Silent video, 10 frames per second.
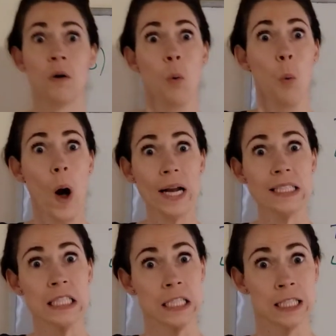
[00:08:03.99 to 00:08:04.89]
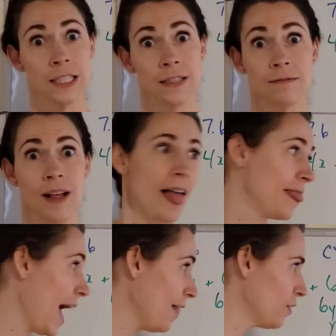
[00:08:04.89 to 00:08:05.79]
What?
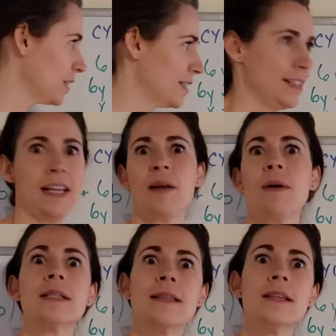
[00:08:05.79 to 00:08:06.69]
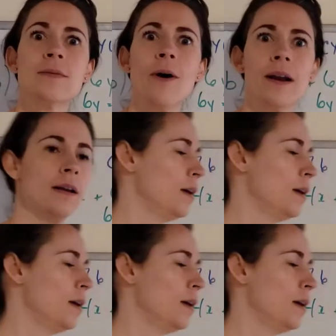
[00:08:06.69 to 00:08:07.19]
That looks the same as this one.